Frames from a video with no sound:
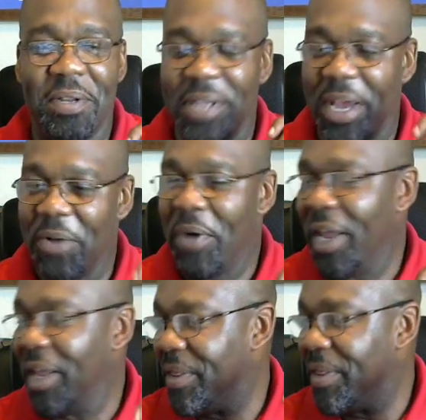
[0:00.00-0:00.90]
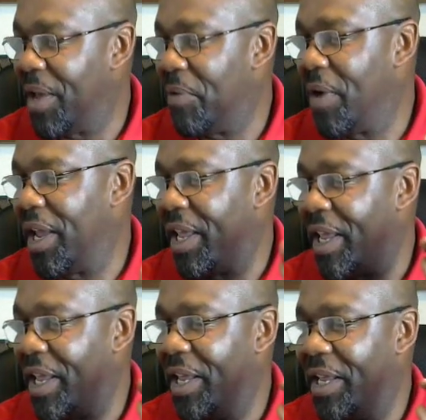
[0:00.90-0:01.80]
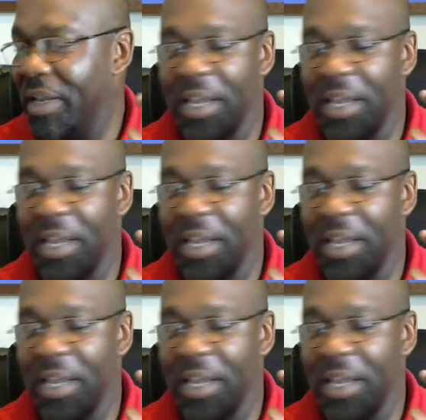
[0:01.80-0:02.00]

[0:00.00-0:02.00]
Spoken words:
So that way he